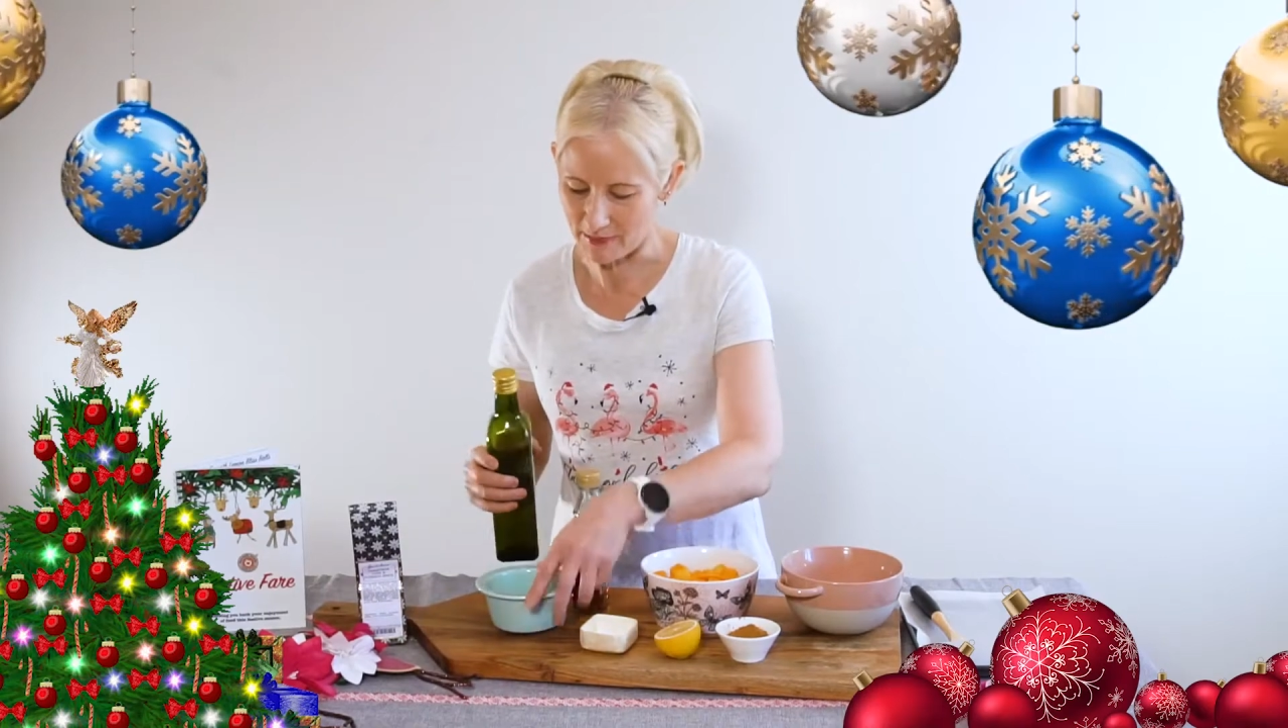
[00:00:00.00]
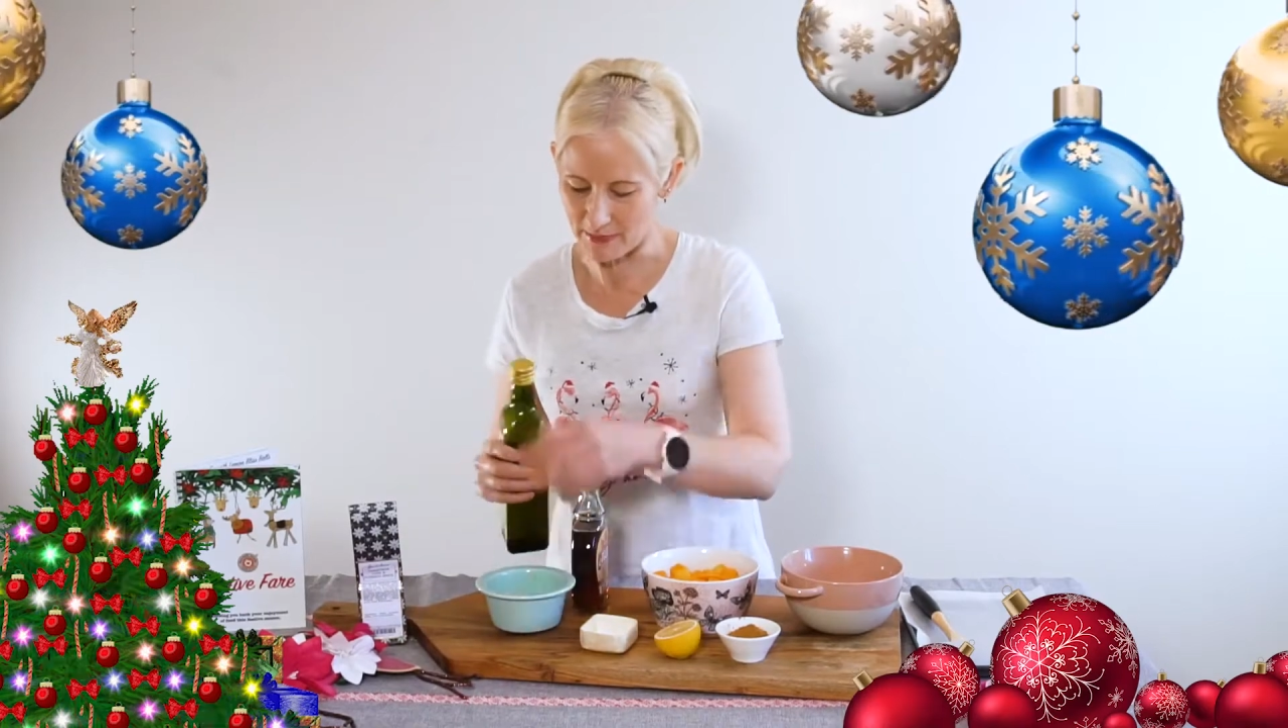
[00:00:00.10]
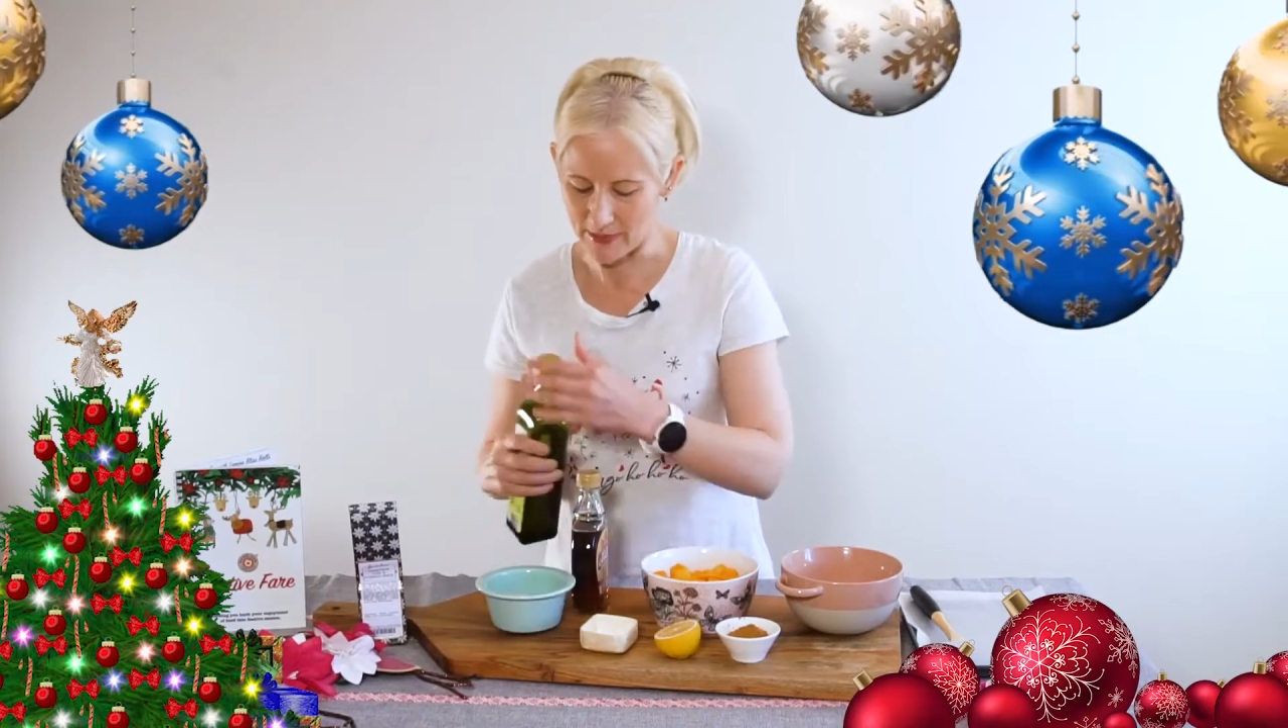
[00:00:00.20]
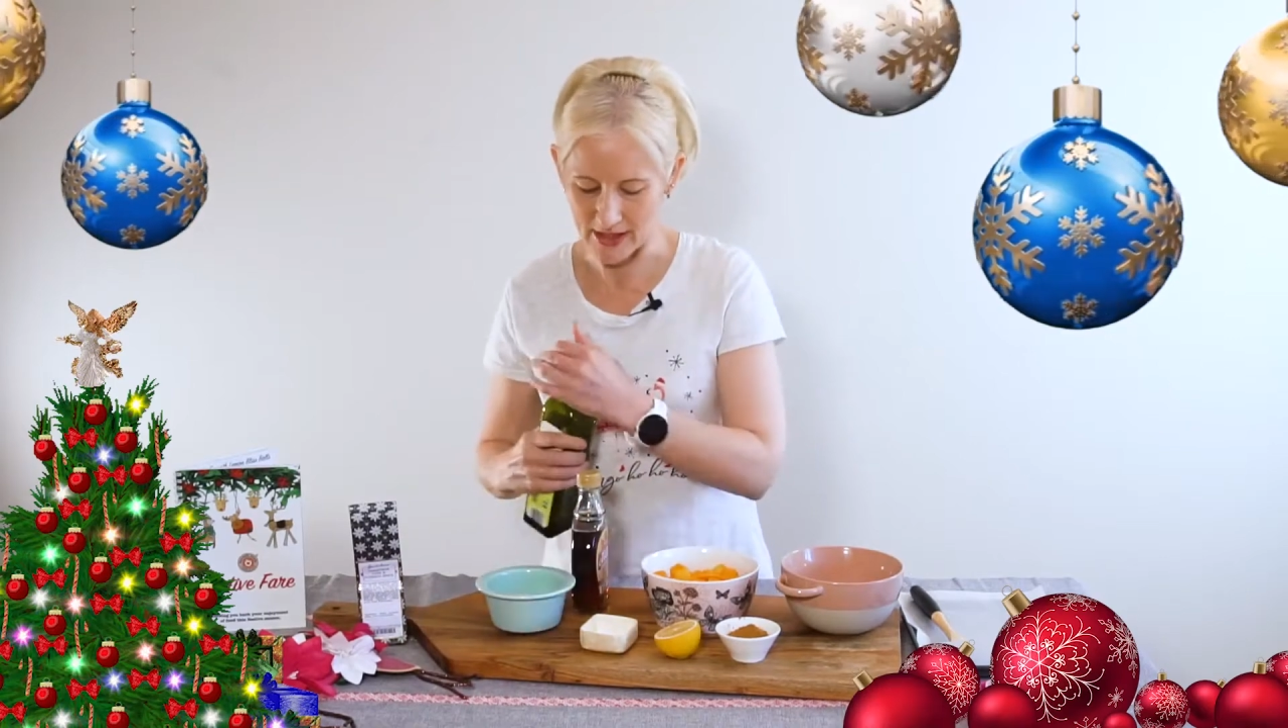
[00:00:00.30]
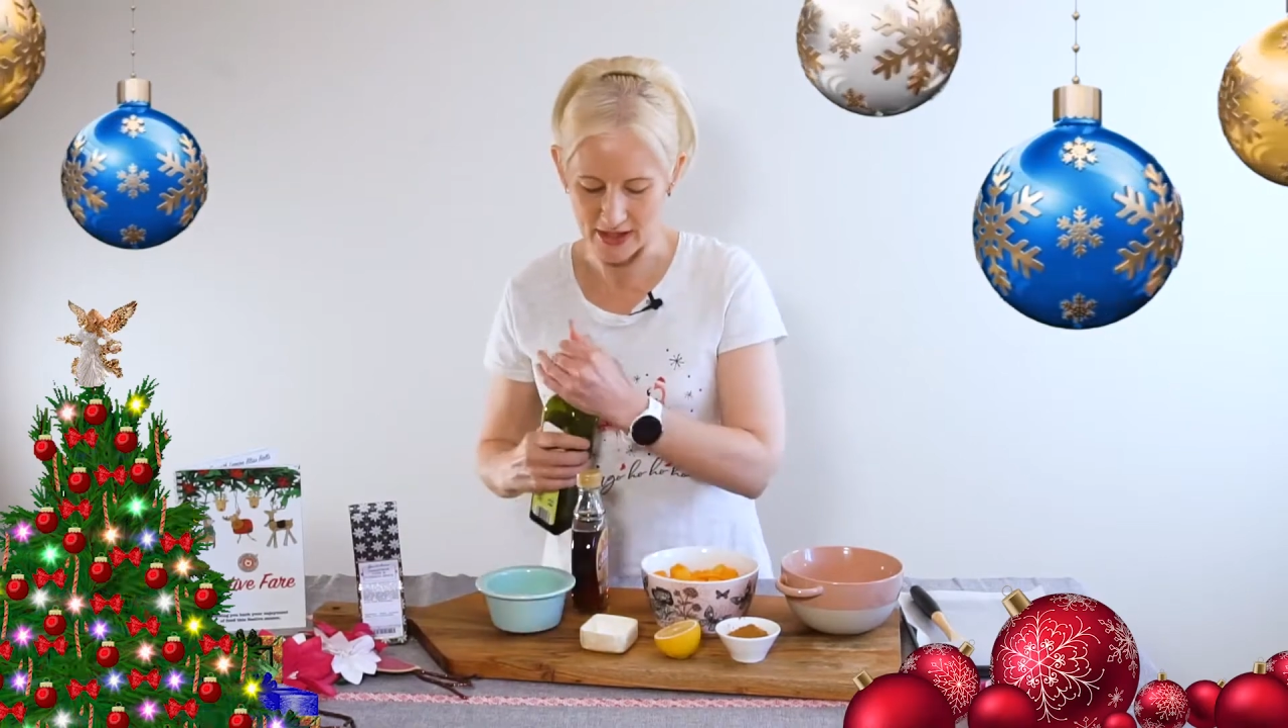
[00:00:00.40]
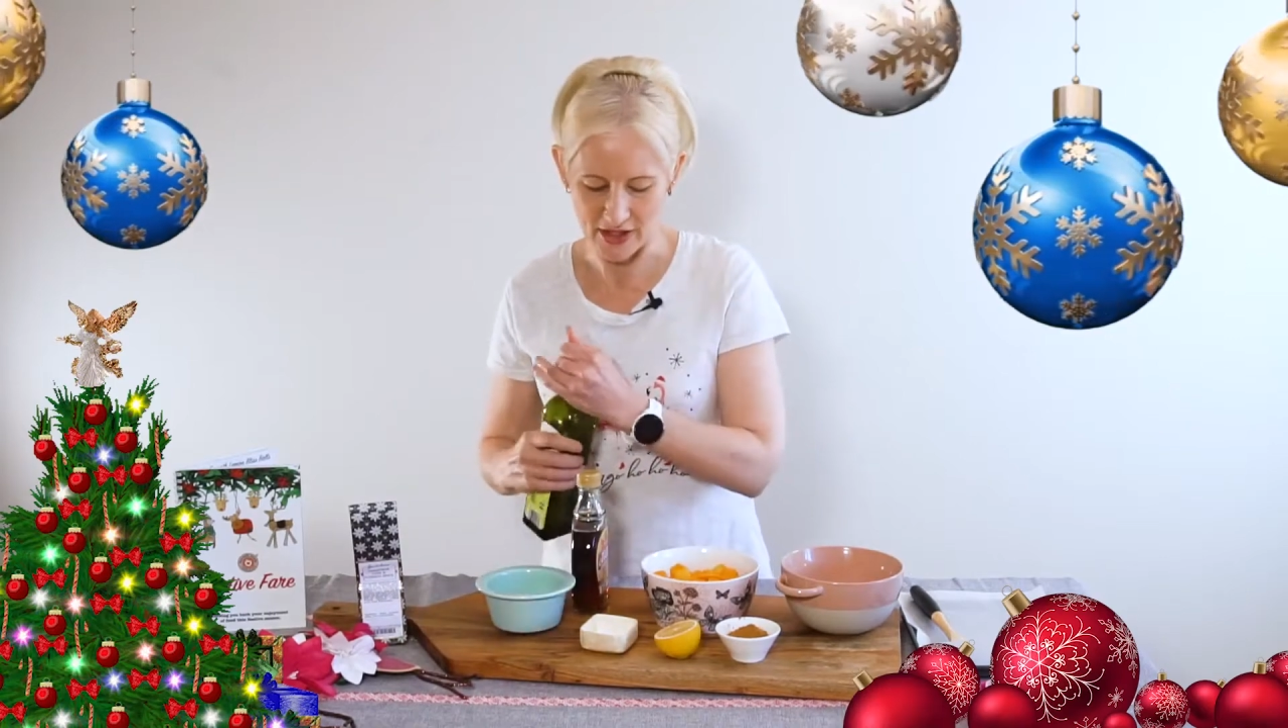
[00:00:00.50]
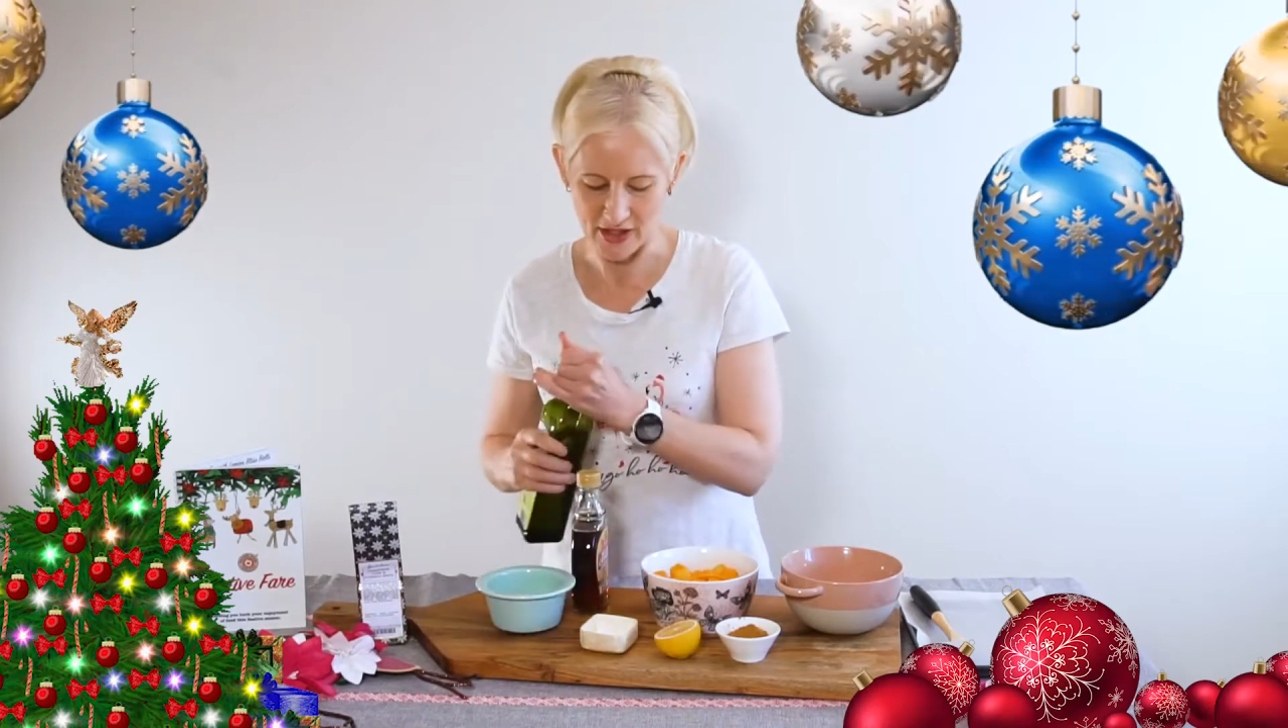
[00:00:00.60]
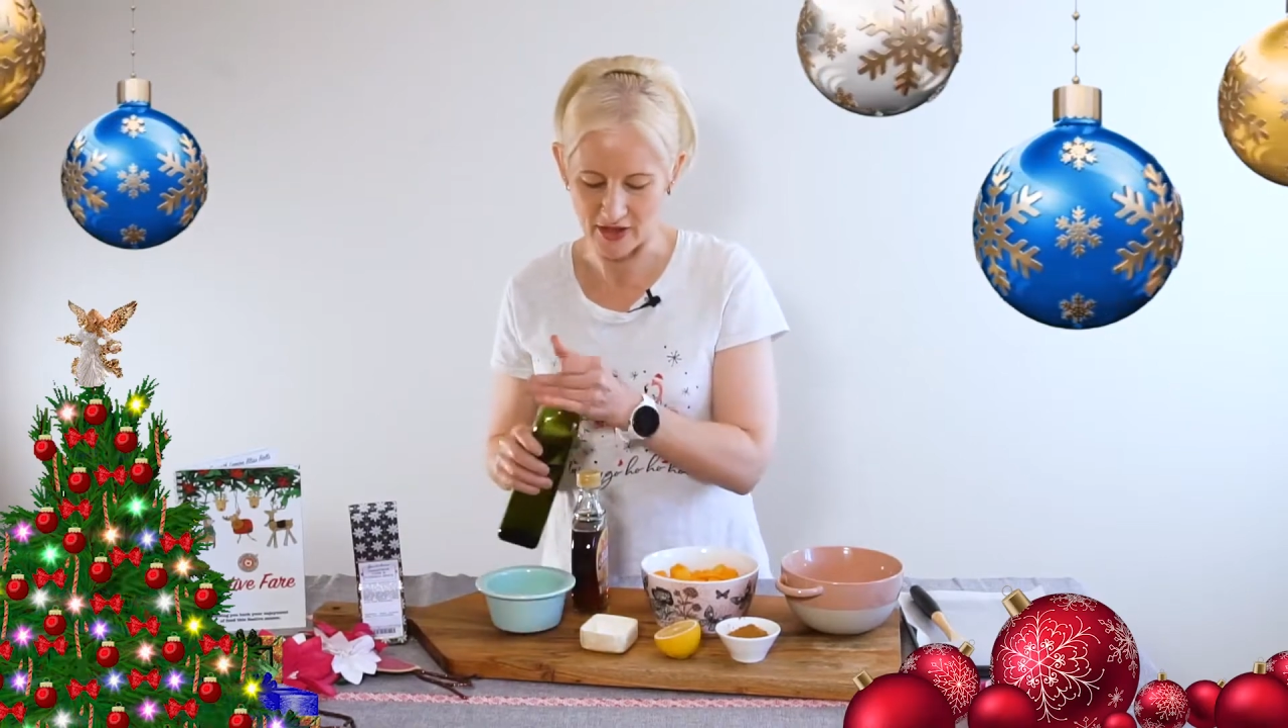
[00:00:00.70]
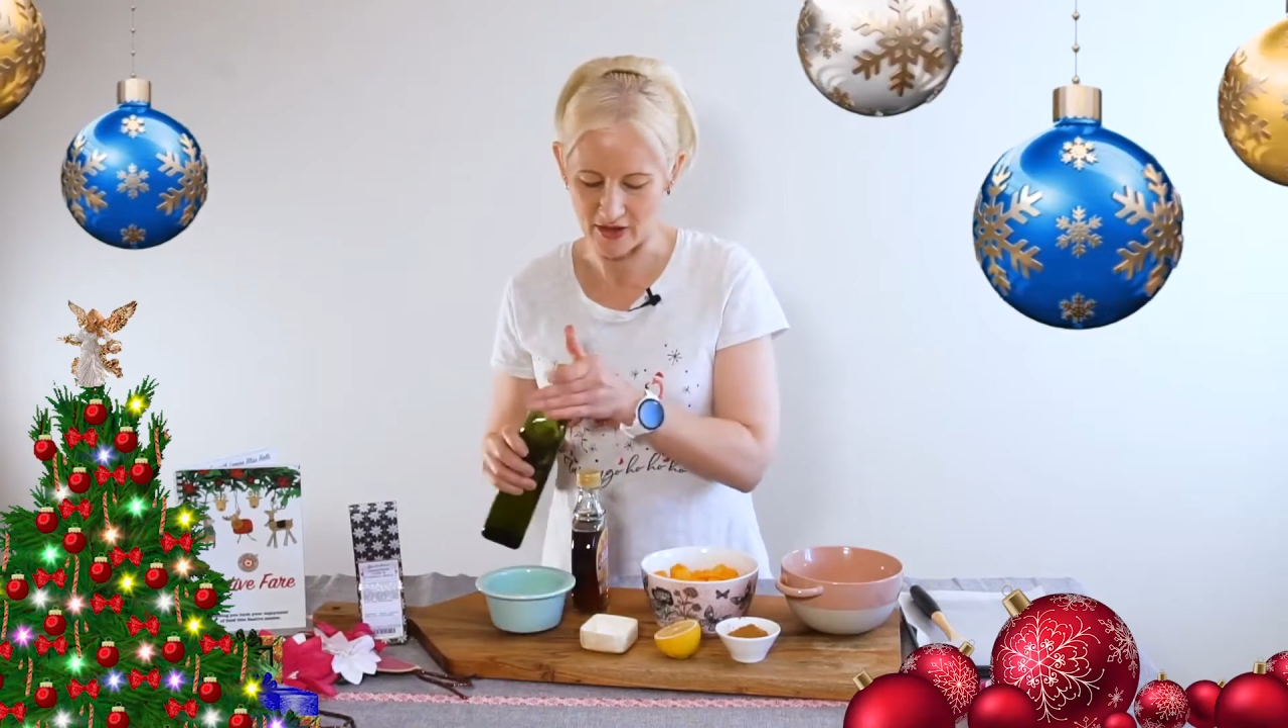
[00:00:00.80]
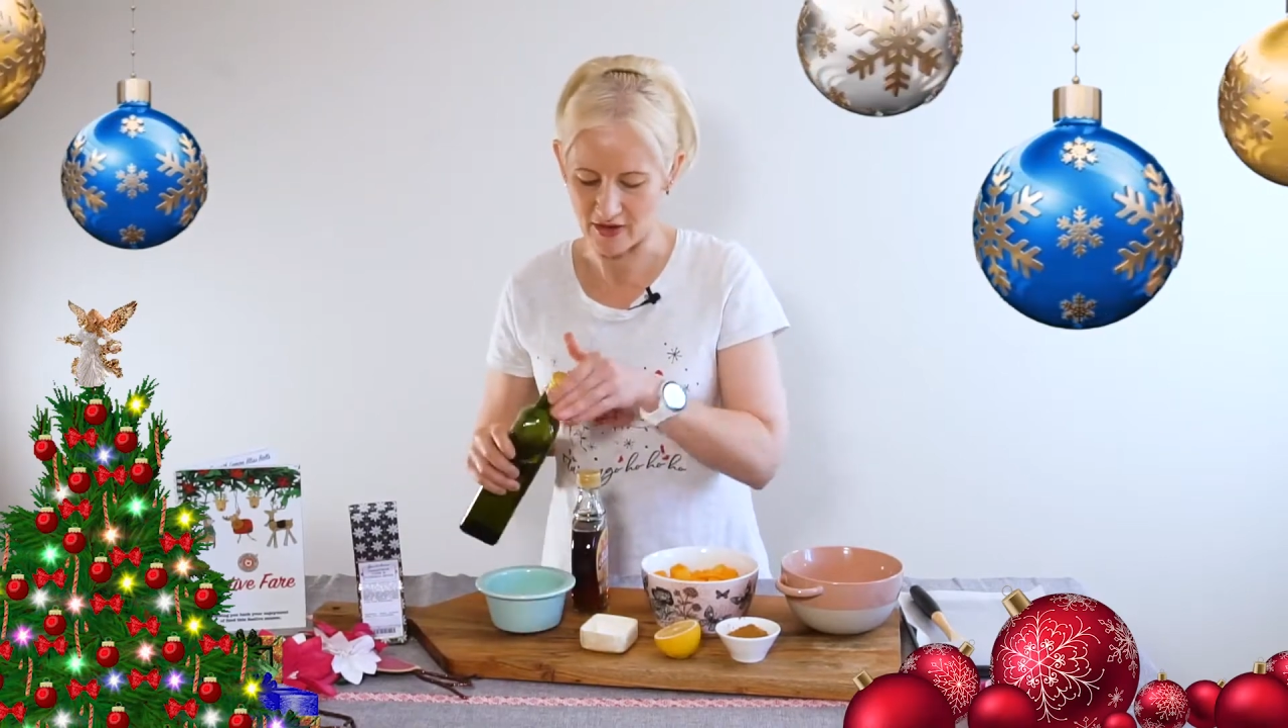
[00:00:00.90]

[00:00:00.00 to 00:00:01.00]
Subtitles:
a mixture